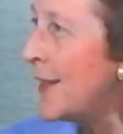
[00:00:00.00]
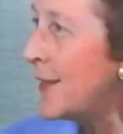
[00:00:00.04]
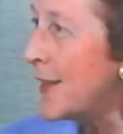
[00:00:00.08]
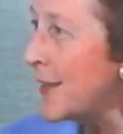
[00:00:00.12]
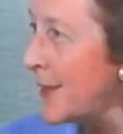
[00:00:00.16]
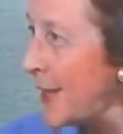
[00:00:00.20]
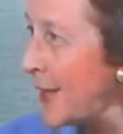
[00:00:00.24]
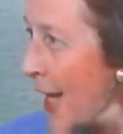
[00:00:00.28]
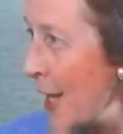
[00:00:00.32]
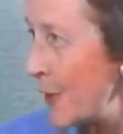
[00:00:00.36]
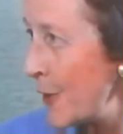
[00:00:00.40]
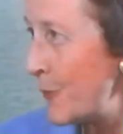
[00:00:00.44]

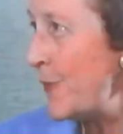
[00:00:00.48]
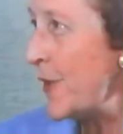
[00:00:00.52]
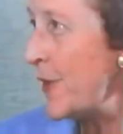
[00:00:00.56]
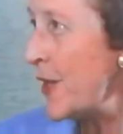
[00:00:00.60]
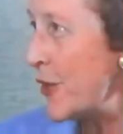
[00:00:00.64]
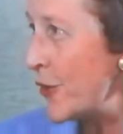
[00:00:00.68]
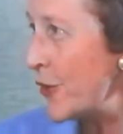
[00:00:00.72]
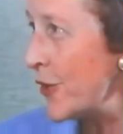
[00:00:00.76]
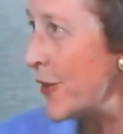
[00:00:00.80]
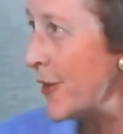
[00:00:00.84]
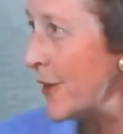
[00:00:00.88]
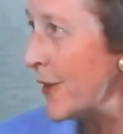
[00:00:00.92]
that that
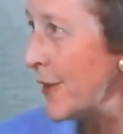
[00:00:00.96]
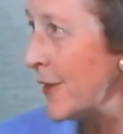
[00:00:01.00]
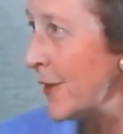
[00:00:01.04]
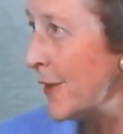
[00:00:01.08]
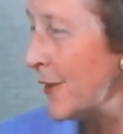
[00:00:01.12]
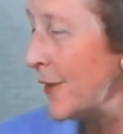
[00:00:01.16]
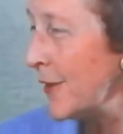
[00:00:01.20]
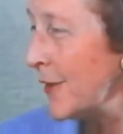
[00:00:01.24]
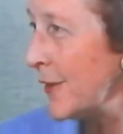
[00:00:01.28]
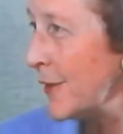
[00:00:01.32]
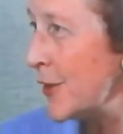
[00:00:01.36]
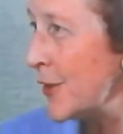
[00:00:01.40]
vision,
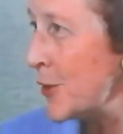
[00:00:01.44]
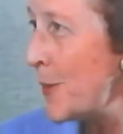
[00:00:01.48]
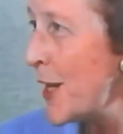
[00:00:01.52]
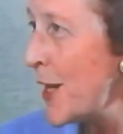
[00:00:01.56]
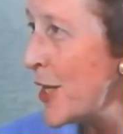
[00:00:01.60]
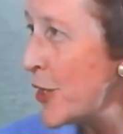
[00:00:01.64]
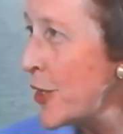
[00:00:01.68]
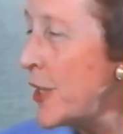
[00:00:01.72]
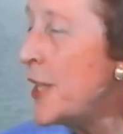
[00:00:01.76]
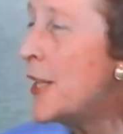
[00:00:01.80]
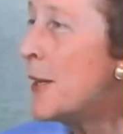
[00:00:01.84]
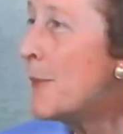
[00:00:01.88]

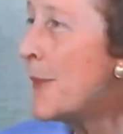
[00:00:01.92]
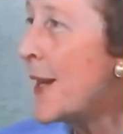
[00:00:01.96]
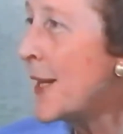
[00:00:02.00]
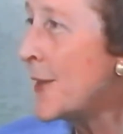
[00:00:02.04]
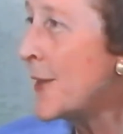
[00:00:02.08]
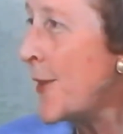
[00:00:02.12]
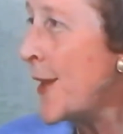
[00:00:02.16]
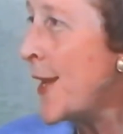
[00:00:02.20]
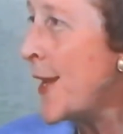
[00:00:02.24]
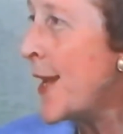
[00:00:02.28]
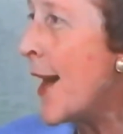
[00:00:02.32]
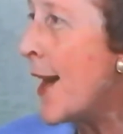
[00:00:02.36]
especially
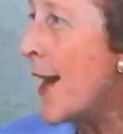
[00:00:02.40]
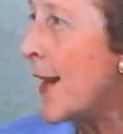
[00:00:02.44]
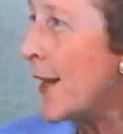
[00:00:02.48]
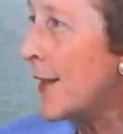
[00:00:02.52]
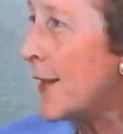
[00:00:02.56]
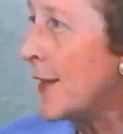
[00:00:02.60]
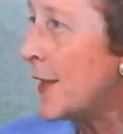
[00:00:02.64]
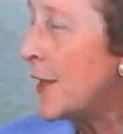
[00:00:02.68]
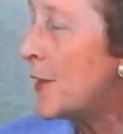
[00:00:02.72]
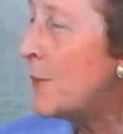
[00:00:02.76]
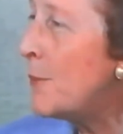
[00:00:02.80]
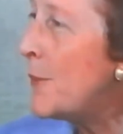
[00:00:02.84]
among the
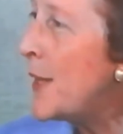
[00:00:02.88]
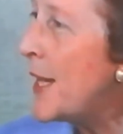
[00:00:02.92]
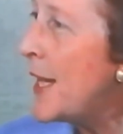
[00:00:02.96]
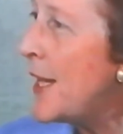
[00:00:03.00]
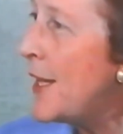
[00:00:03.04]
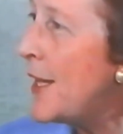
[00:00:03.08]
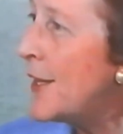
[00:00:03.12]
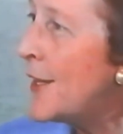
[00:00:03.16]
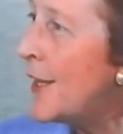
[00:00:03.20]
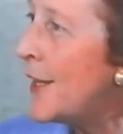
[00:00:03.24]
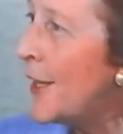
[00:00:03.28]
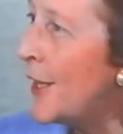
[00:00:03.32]
young, can
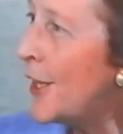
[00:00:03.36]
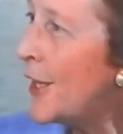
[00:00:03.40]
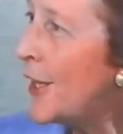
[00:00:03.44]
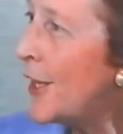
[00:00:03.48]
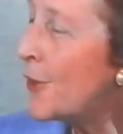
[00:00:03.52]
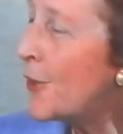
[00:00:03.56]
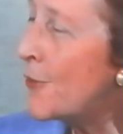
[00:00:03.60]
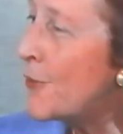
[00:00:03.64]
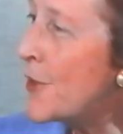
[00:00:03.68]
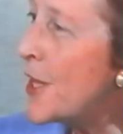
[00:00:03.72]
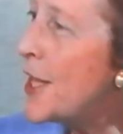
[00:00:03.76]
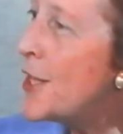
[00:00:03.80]
mean
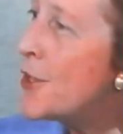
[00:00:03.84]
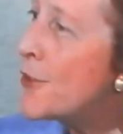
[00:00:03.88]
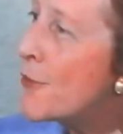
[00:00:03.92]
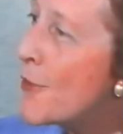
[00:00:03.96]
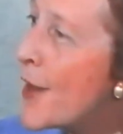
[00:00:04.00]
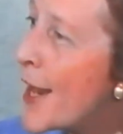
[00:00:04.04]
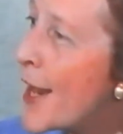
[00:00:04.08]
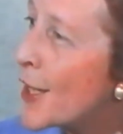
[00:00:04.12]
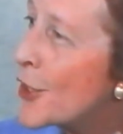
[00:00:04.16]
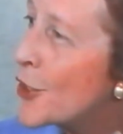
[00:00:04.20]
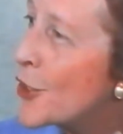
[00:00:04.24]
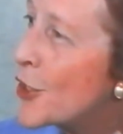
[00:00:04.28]
a
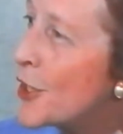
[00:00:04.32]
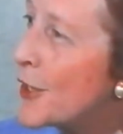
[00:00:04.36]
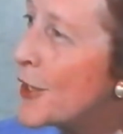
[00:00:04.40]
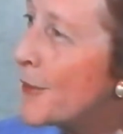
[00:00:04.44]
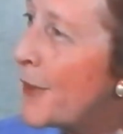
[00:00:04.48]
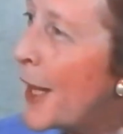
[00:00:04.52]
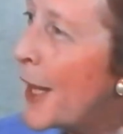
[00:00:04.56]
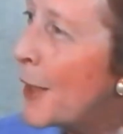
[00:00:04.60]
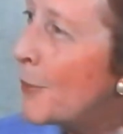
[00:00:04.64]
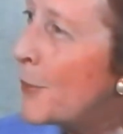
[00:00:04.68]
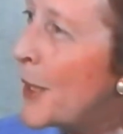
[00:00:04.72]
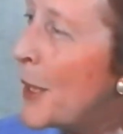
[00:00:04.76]
redirection
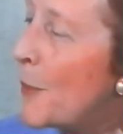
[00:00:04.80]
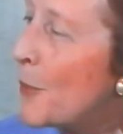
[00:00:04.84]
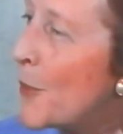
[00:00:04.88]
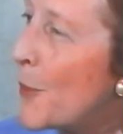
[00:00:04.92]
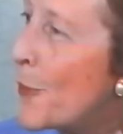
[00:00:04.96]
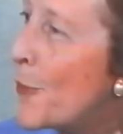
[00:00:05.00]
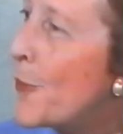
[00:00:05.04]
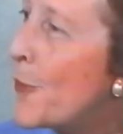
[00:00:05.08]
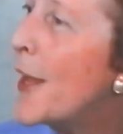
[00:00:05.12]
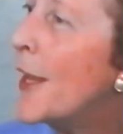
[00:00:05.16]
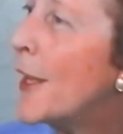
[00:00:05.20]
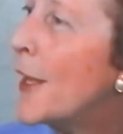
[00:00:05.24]
of how
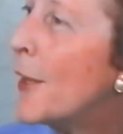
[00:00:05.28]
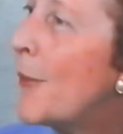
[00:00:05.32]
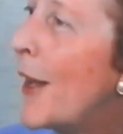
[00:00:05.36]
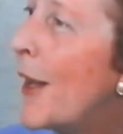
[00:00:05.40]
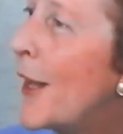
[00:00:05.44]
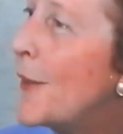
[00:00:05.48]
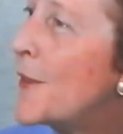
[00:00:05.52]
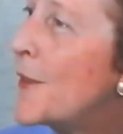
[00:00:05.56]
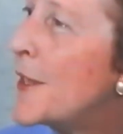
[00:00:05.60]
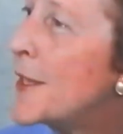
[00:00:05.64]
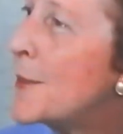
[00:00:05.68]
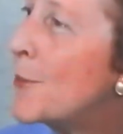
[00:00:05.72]
people think
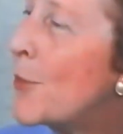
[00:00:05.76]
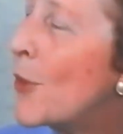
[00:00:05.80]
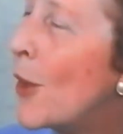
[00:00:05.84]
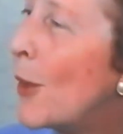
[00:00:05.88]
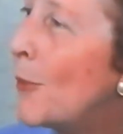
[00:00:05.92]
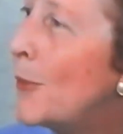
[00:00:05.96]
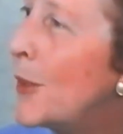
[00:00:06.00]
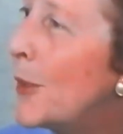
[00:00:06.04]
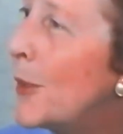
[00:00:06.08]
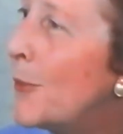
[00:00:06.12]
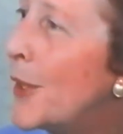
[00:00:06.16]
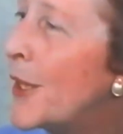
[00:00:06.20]
about this
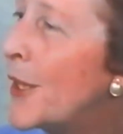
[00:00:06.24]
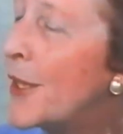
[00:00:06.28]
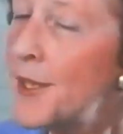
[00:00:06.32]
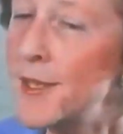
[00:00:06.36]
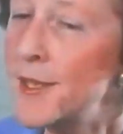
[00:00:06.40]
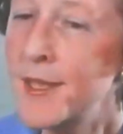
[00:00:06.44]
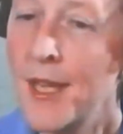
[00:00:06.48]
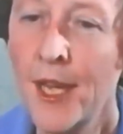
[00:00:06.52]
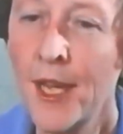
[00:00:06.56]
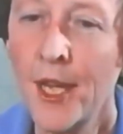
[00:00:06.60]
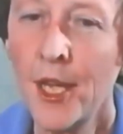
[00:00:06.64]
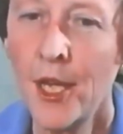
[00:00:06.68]
problem.
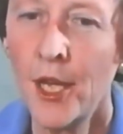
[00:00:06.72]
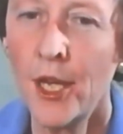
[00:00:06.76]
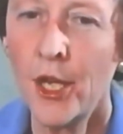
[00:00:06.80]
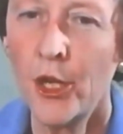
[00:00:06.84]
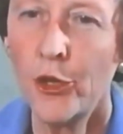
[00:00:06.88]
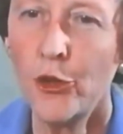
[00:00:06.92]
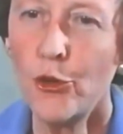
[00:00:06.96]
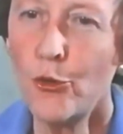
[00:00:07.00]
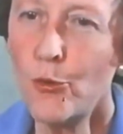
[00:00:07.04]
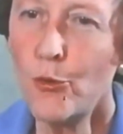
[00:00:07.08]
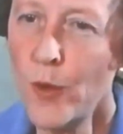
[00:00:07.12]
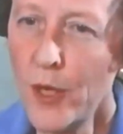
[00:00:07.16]
Because
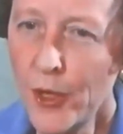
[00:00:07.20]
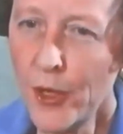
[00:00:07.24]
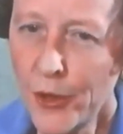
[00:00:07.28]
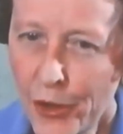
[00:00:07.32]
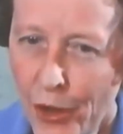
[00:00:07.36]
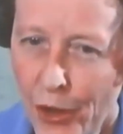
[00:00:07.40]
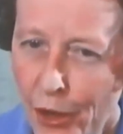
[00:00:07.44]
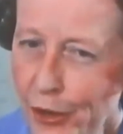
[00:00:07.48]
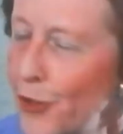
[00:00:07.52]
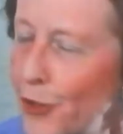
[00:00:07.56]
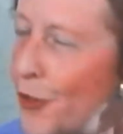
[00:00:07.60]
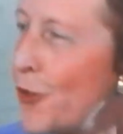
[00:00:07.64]
you will
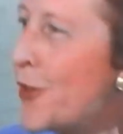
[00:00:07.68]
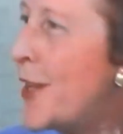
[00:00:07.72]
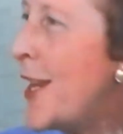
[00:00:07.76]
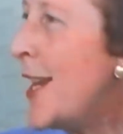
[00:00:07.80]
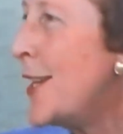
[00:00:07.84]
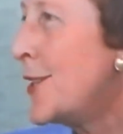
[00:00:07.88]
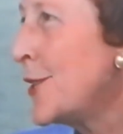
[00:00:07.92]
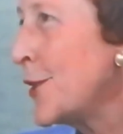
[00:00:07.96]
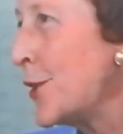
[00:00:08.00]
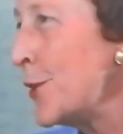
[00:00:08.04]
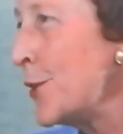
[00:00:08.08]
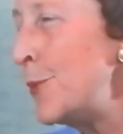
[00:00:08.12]
not
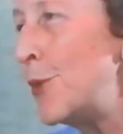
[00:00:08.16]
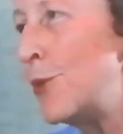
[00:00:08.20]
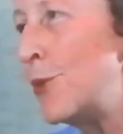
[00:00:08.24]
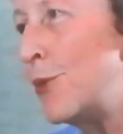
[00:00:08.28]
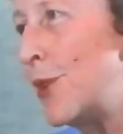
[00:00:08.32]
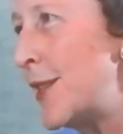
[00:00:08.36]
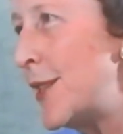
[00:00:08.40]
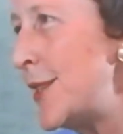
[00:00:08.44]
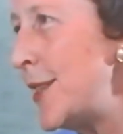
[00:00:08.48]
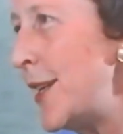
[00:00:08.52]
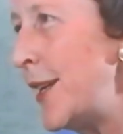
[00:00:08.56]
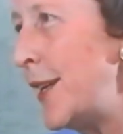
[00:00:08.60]
create a
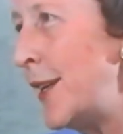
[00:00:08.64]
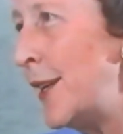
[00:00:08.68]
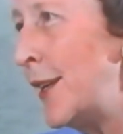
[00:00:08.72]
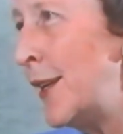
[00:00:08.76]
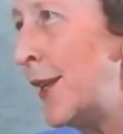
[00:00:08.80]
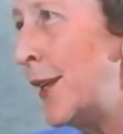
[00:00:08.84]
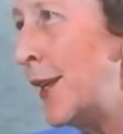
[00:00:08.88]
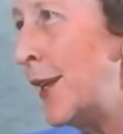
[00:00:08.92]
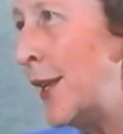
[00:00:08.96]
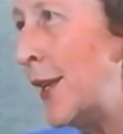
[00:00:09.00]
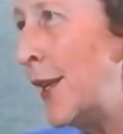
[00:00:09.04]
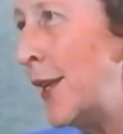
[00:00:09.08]
community
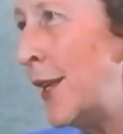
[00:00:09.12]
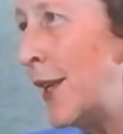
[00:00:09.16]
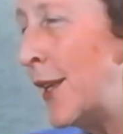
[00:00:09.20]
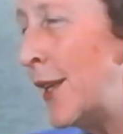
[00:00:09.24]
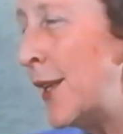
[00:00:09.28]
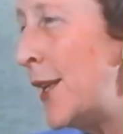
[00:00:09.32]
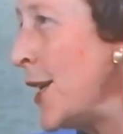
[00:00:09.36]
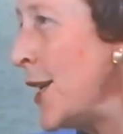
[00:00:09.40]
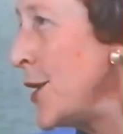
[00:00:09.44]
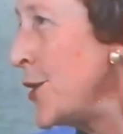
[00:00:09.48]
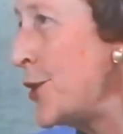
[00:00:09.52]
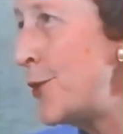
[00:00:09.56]

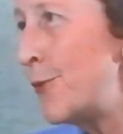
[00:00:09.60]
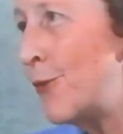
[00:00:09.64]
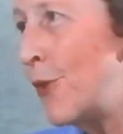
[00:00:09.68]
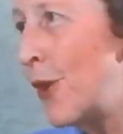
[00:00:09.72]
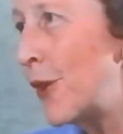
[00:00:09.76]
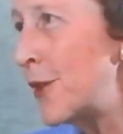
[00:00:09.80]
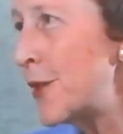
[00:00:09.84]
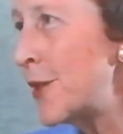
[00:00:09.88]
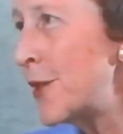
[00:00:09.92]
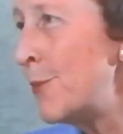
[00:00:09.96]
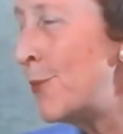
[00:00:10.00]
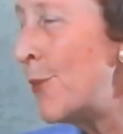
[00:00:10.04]
unless you've
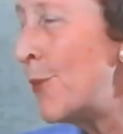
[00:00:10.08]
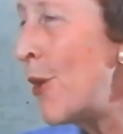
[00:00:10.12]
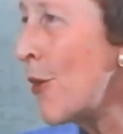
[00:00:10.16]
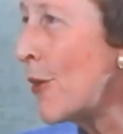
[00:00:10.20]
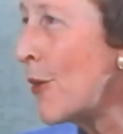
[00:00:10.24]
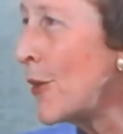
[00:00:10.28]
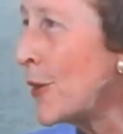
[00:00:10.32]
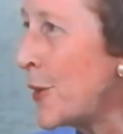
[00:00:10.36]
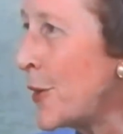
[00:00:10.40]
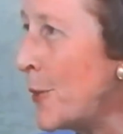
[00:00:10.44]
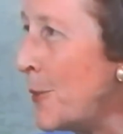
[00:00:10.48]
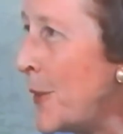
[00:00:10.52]
got some
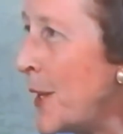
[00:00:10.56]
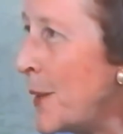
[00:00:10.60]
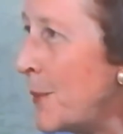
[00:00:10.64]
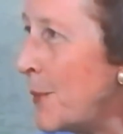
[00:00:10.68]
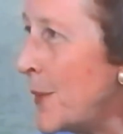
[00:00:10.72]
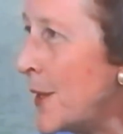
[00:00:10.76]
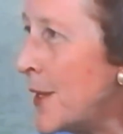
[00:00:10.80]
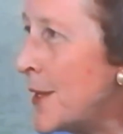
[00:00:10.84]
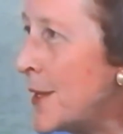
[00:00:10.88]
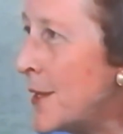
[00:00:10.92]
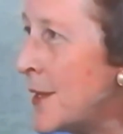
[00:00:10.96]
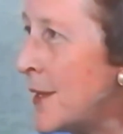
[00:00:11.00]
moral
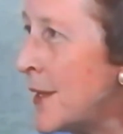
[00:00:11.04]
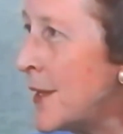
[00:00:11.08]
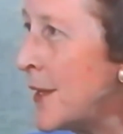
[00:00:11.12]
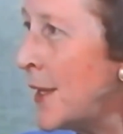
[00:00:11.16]
commitment.